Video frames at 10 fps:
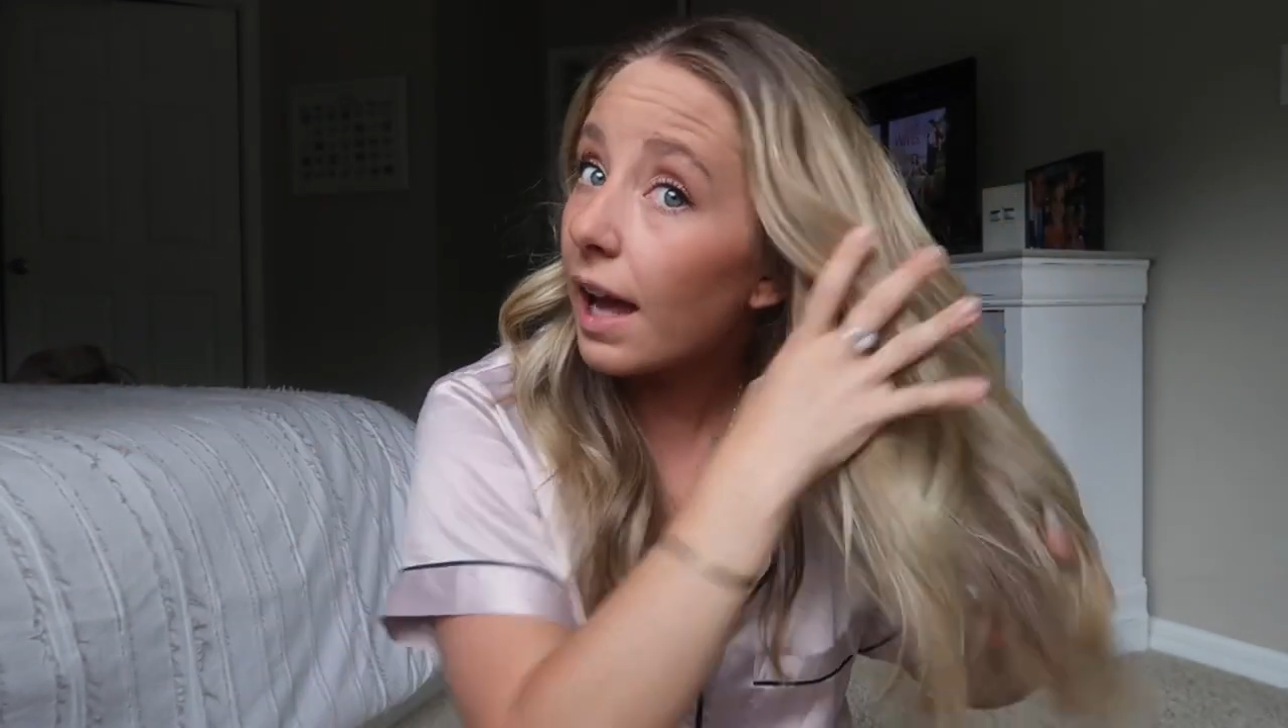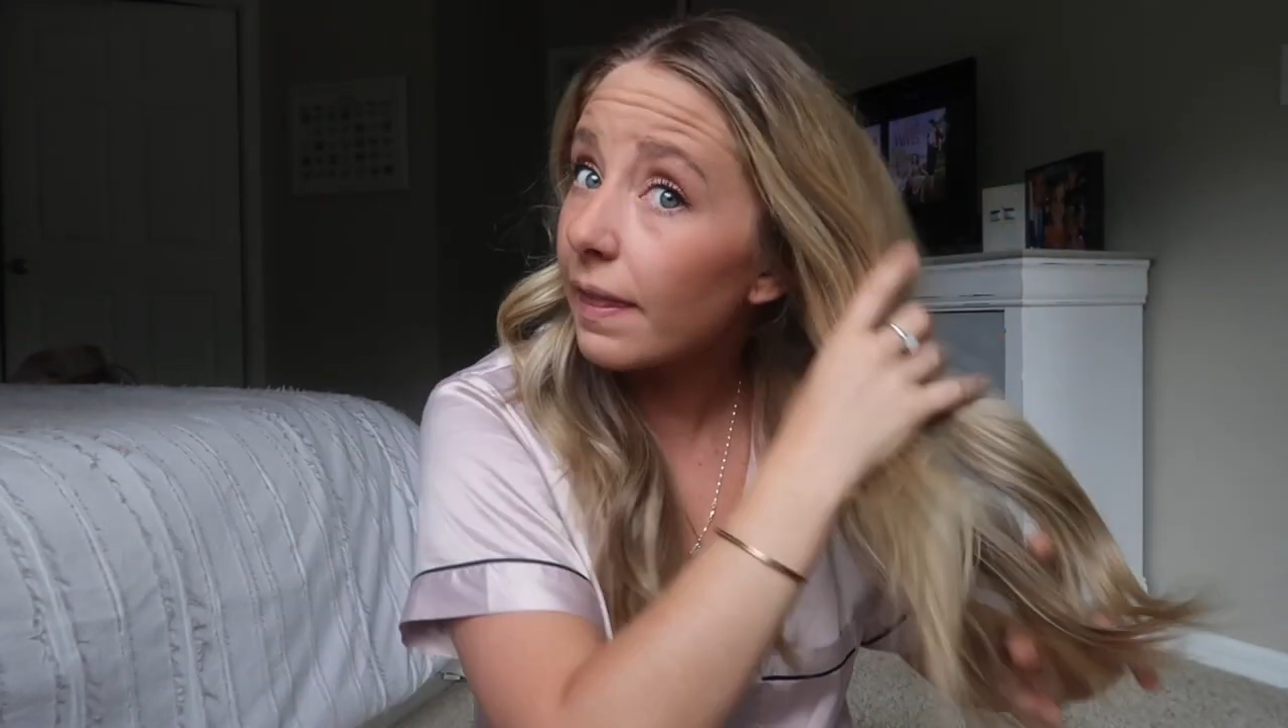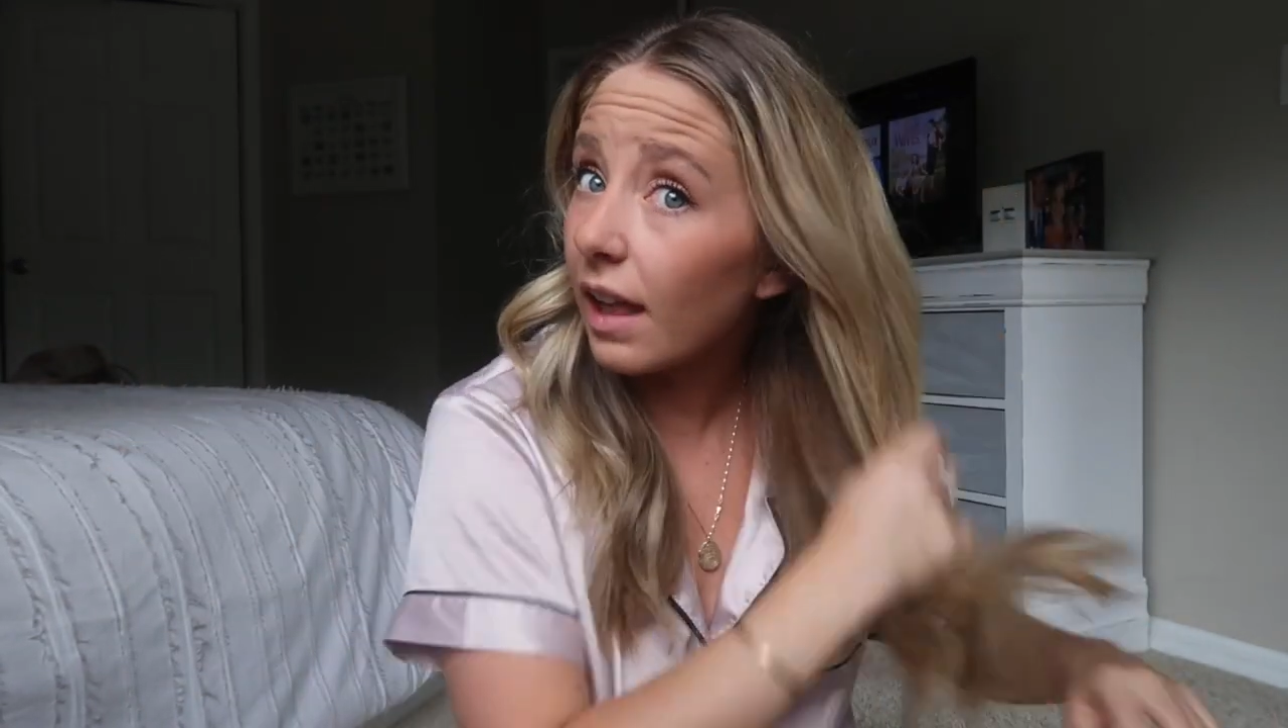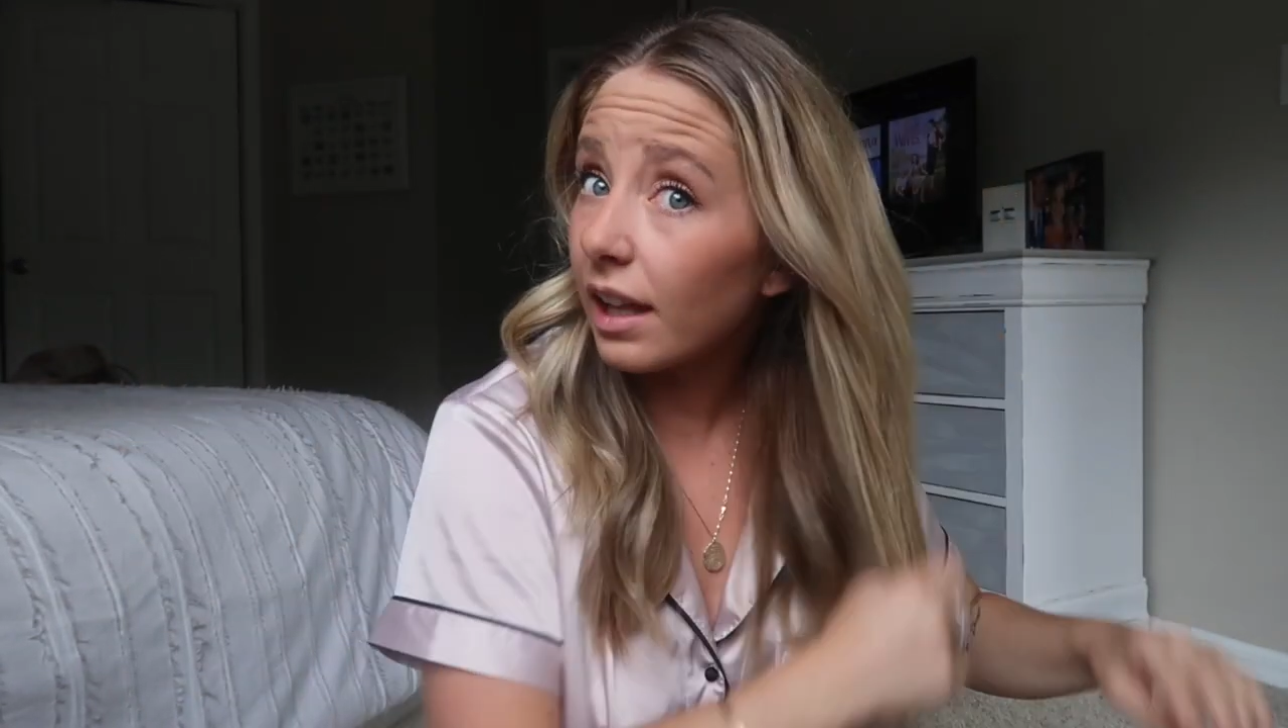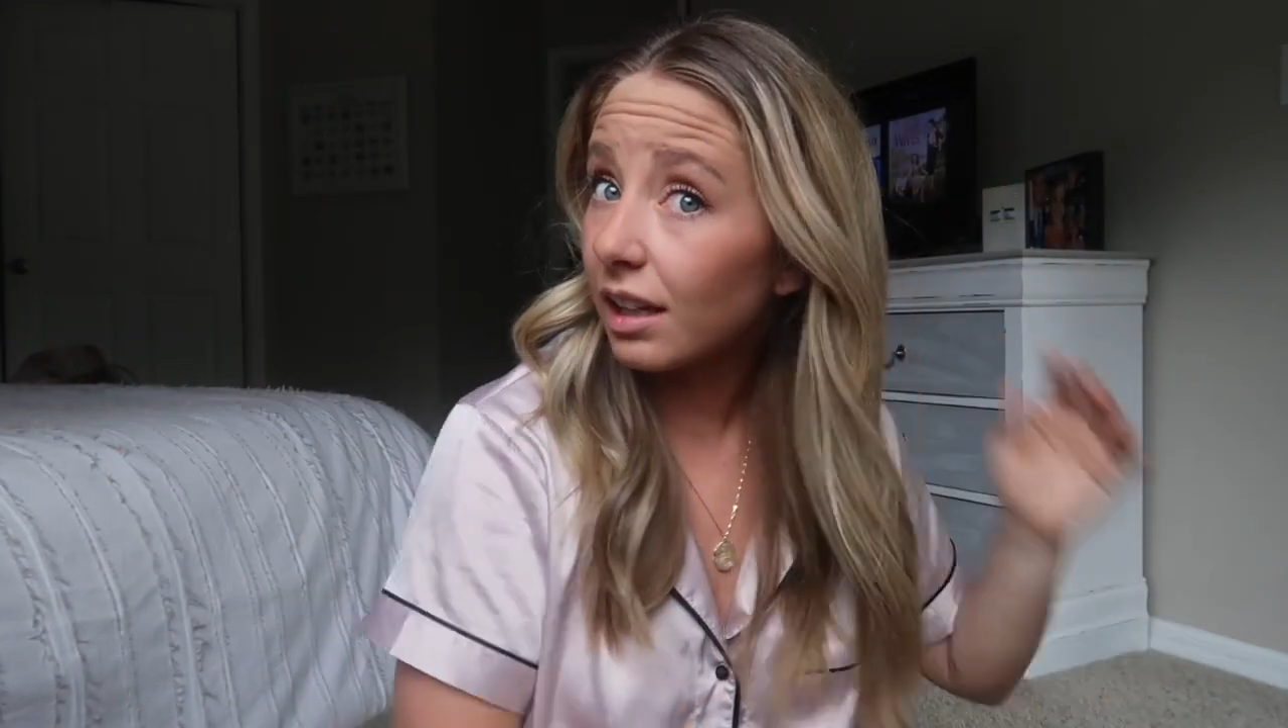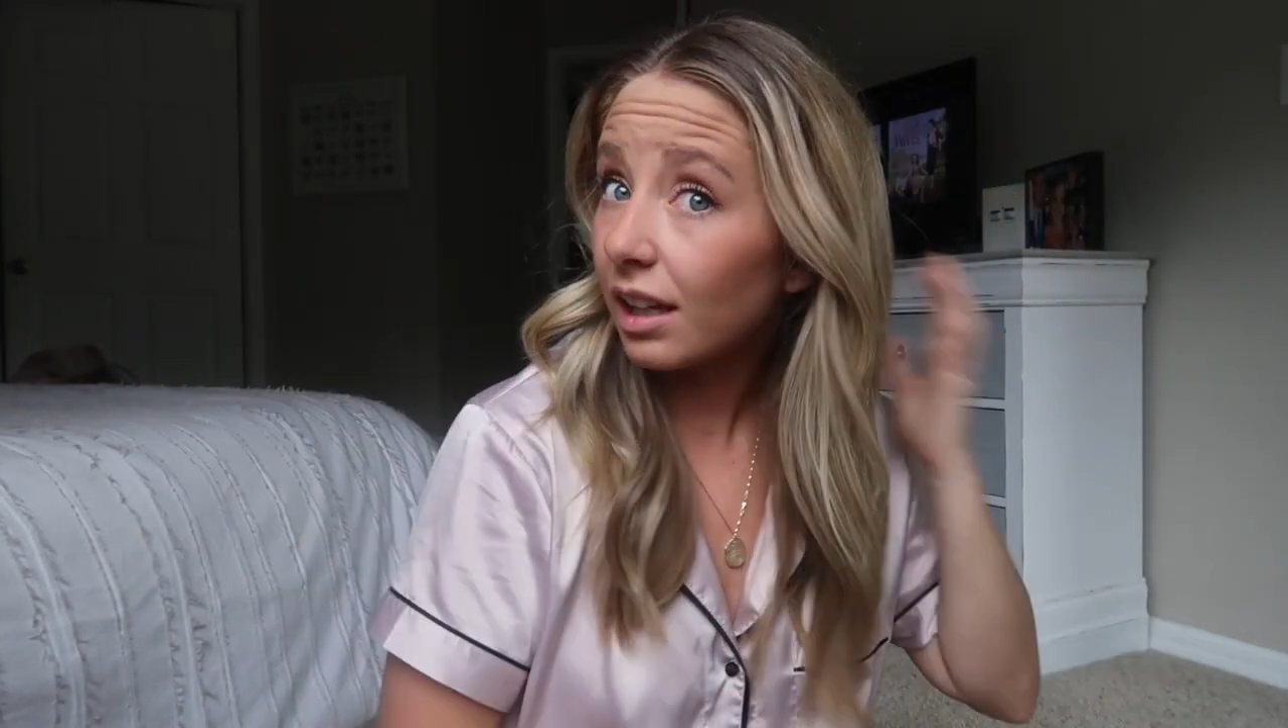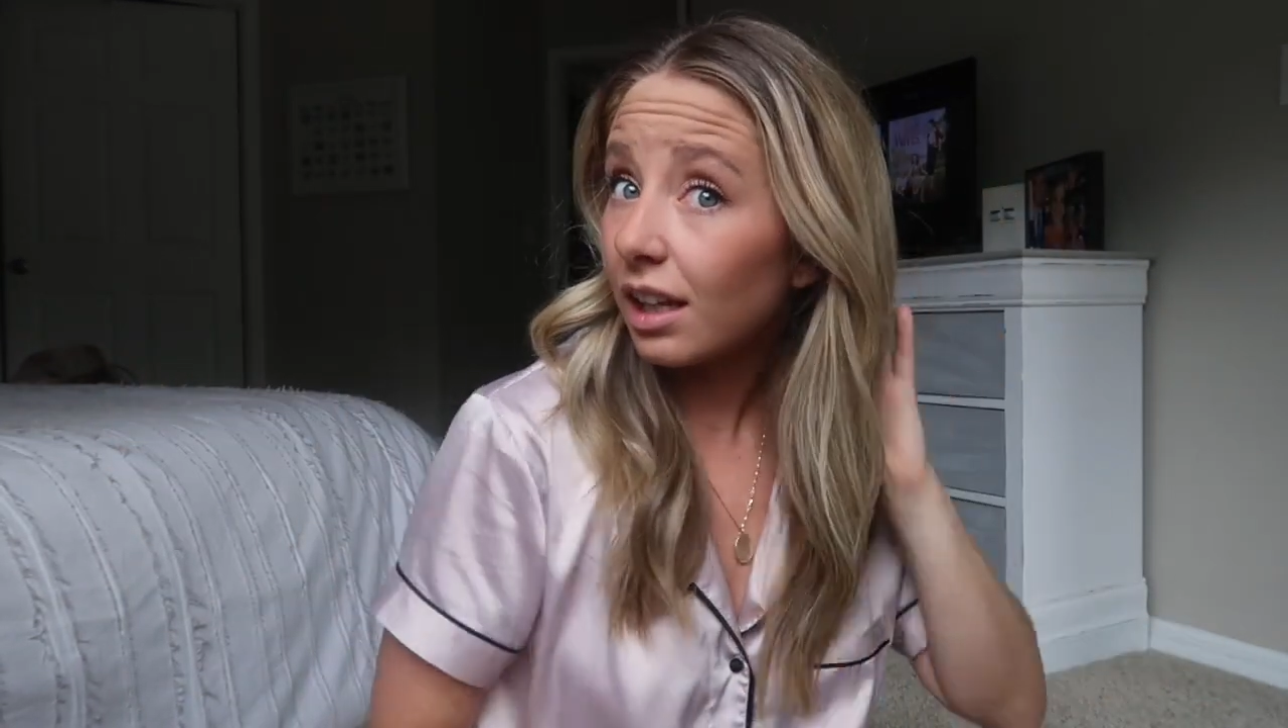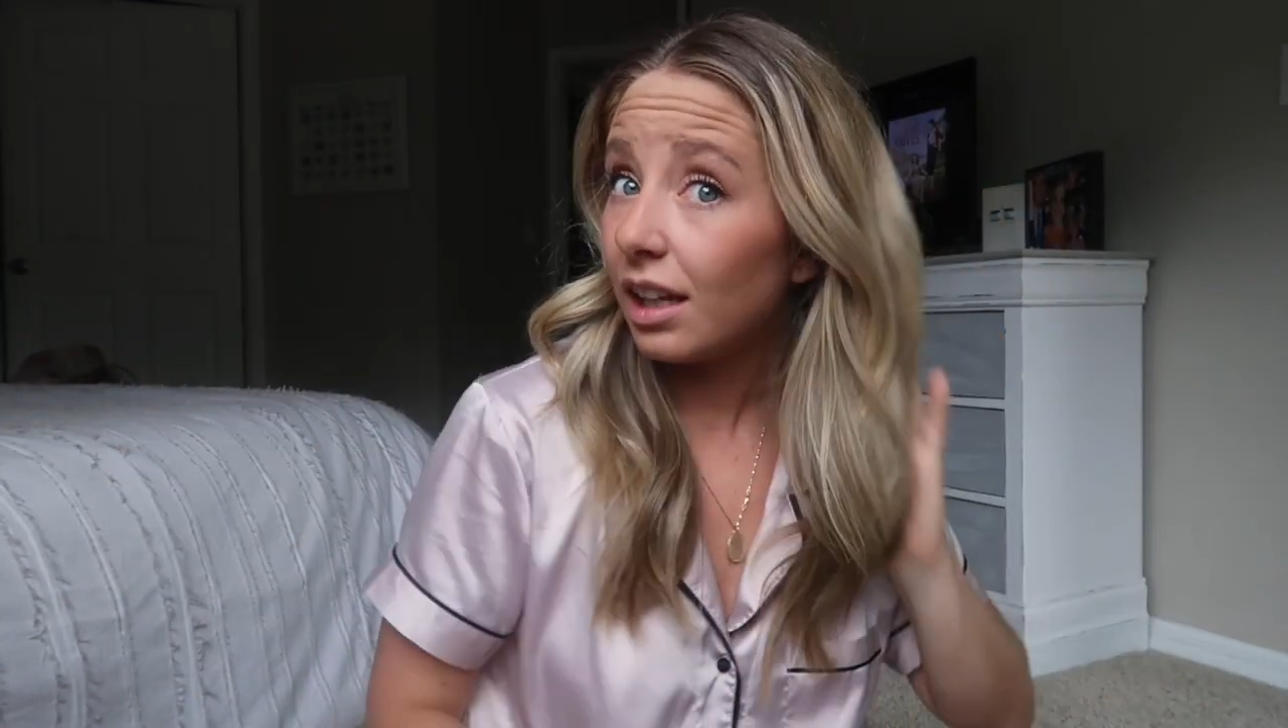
And then